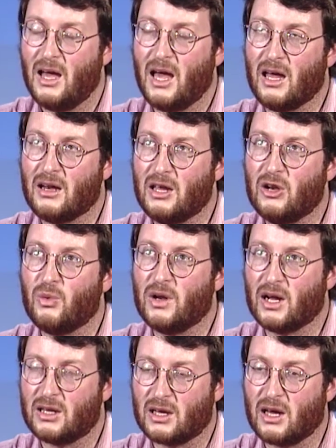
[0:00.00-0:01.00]
And Inuit
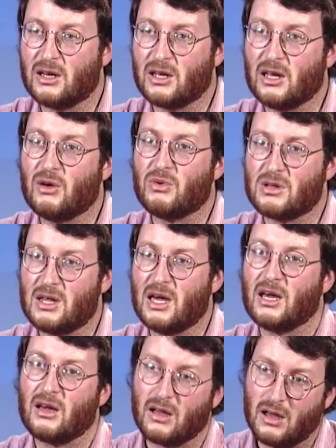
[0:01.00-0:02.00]
Ataqatigiit was
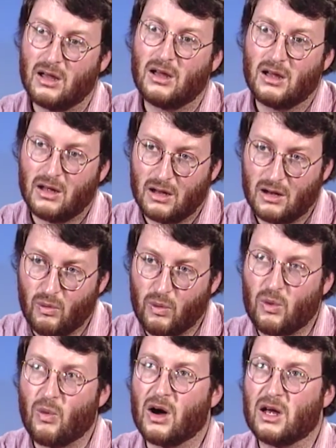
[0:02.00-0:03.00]
saying, we
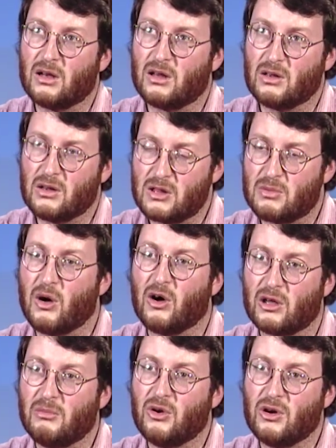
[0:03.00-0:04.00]
want small
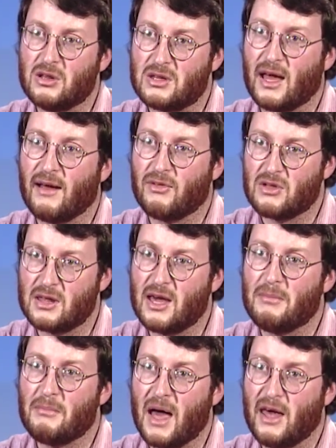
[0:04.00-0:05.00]
communities to have the
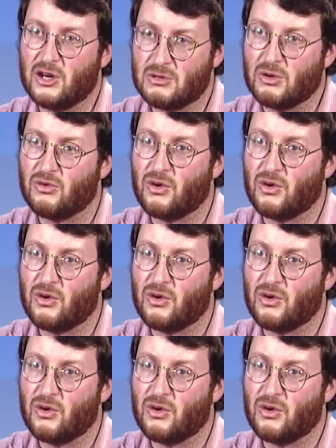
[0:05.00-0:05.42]
same management